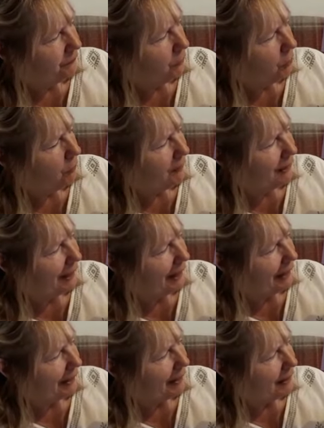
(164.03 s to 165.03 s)

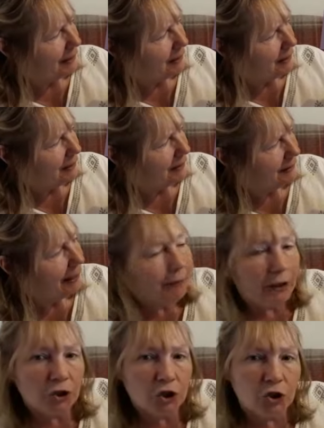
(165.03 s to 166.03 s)
Okay. Now I'm
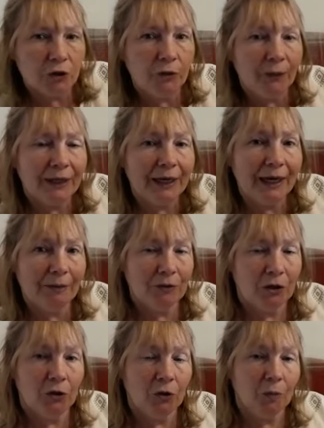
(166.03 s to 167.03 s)
going to show you a game
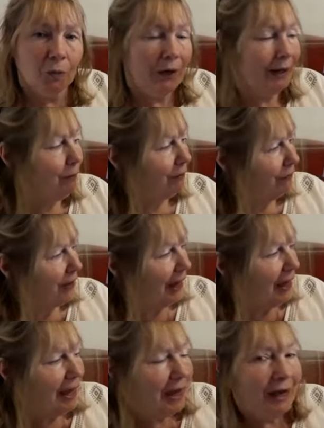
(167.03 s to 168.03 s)
that you can play with
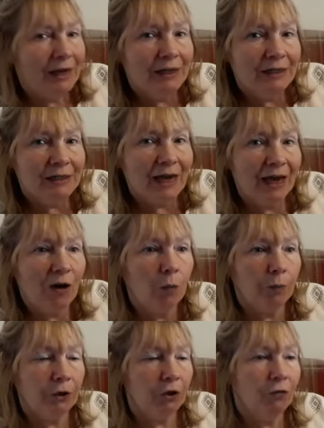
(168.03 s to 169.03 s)
that to
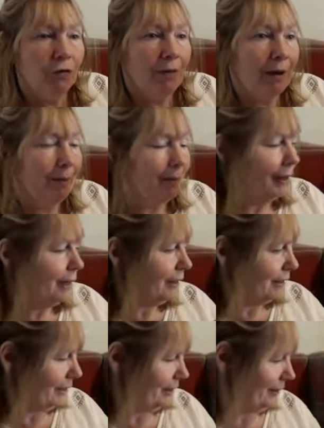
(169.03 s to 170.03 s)
help you remember.
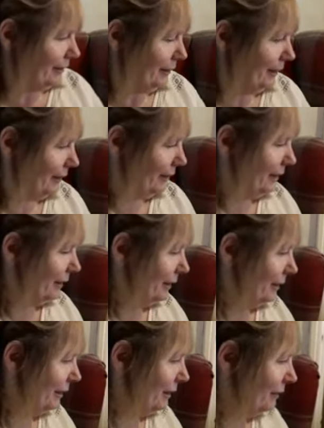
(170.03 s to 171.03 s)

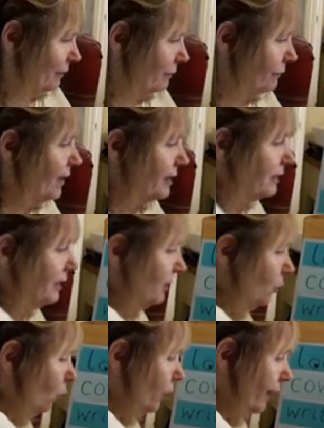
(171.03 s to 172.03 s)
First thing
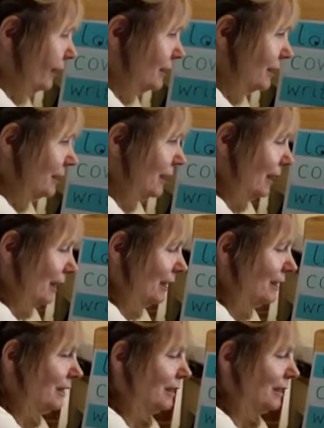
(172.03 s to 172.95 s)
you're going to need